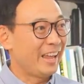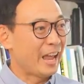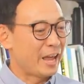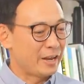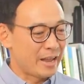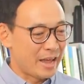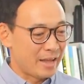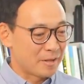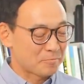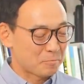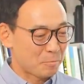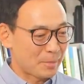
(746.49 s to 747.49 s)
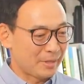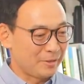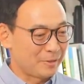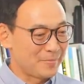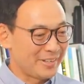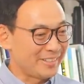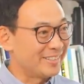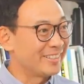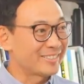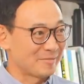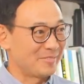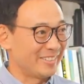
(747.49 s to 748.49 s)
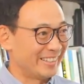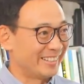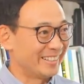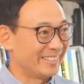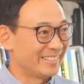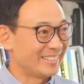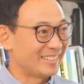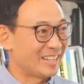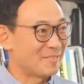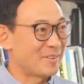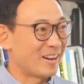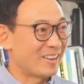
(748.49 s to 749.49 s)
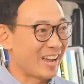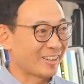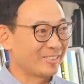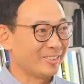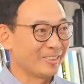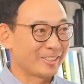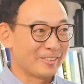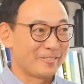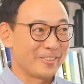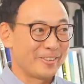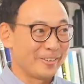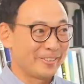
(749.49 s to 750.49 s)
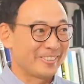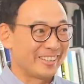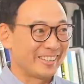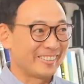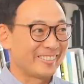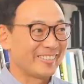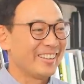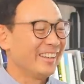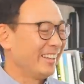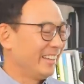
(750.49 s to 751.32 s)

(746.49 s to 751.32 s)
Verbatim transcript: and that you're being disciplined about actually looking for those things